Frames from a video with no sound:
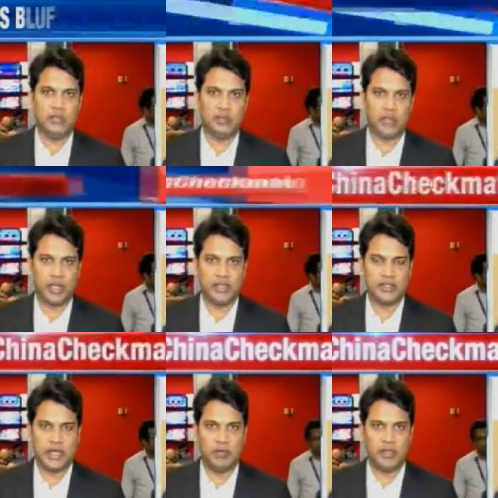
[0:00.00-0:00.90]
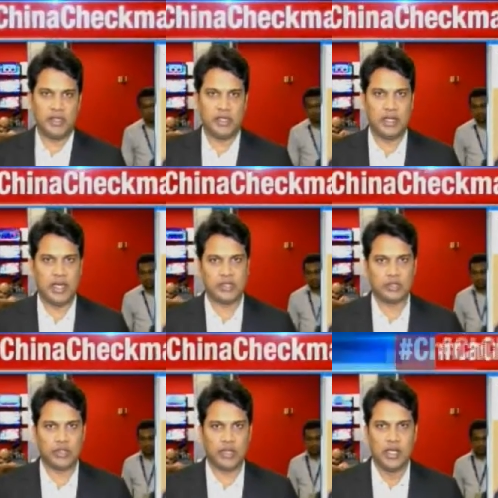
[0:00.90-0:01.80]
and Bhutanese government in
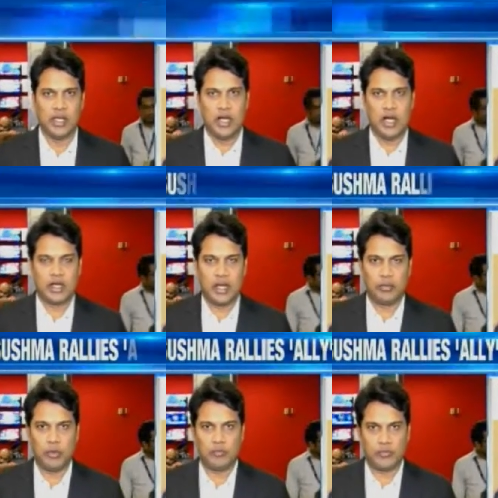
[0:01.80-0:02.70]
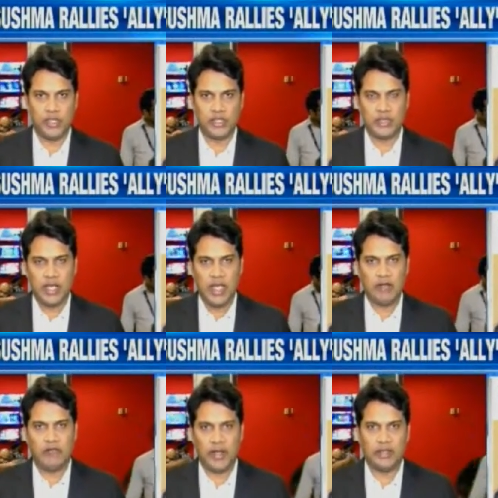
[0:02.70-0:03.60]
last couple of years
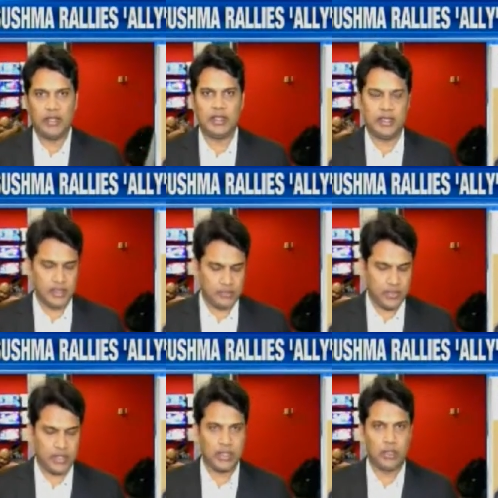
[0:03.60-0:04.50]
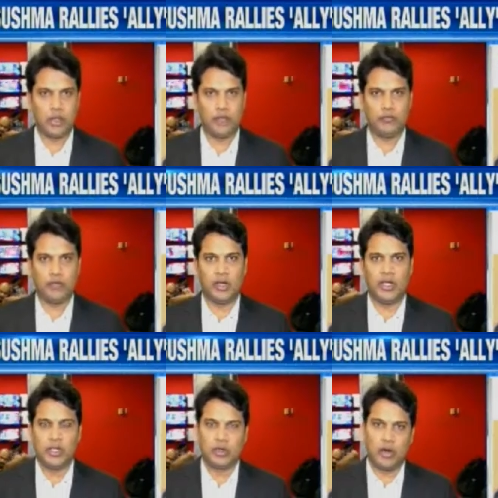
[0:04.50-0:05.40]
have finally taken a lot
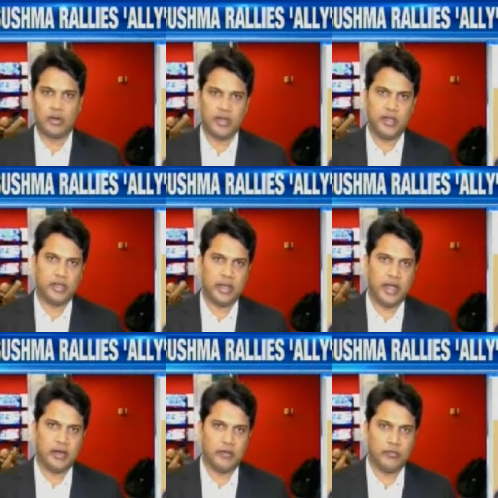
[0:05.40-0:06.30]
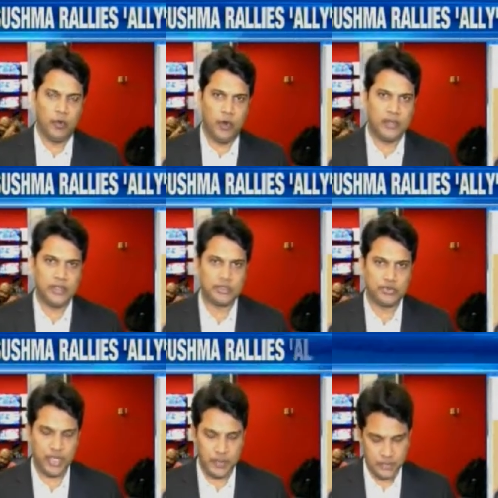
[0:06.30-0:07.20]
of concrete and formal
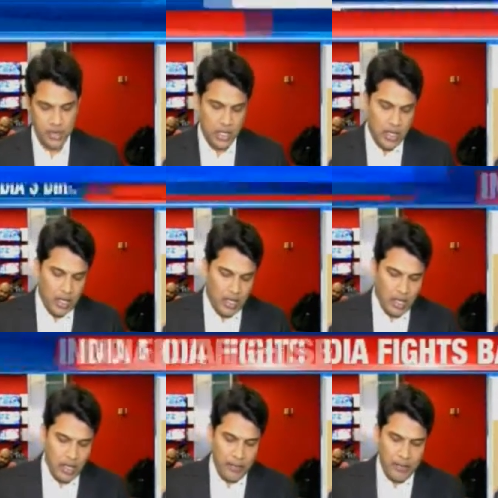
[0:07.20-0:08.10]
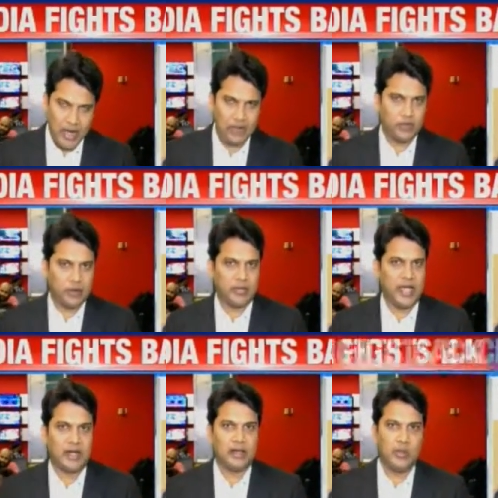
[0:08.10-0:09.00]
steps. Apart from
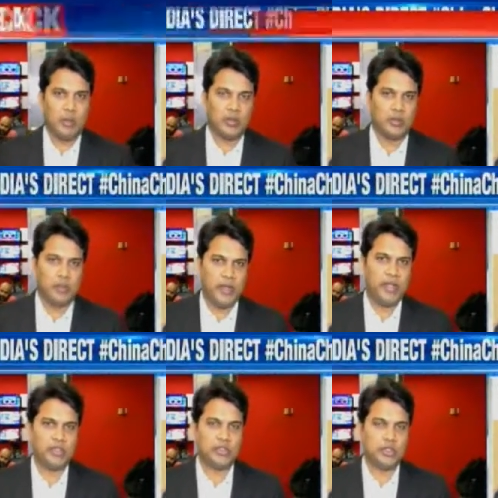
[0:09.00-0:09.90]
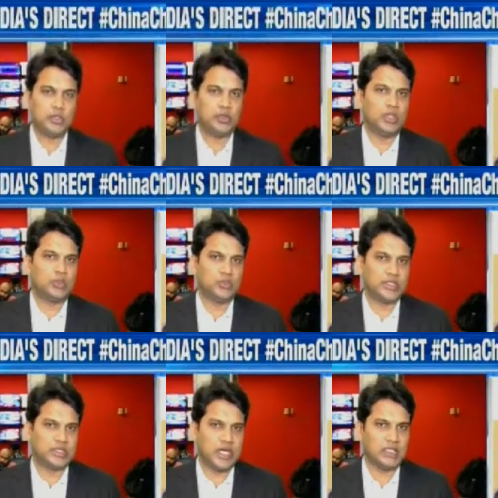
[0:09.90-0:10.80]
that, one of the biggest issues that was
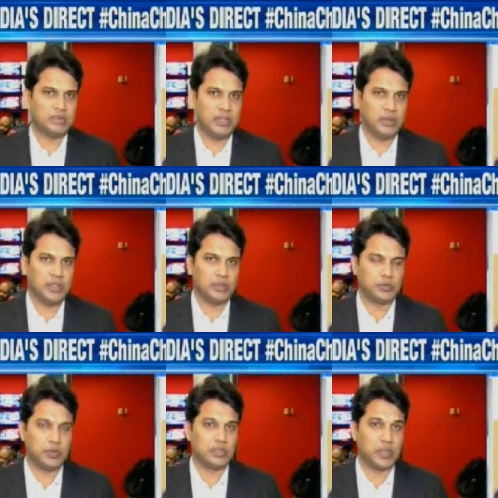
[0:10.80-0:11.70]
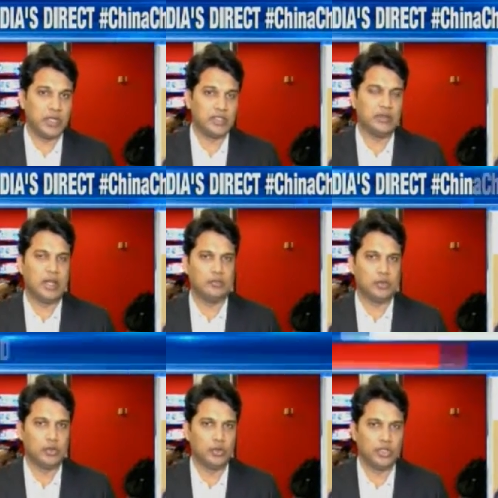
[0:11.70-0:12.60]
discussed between Sushma Swaraj and
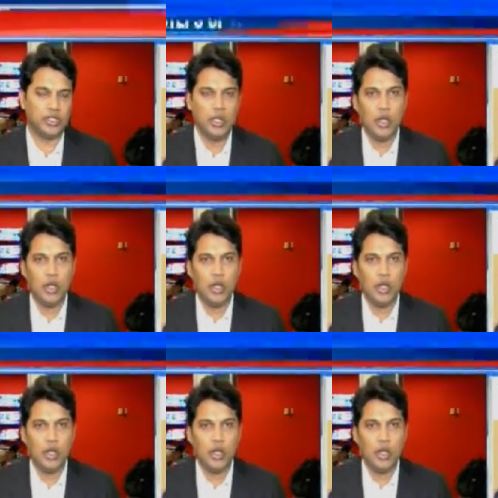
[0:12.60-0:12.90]
Damcho Dorji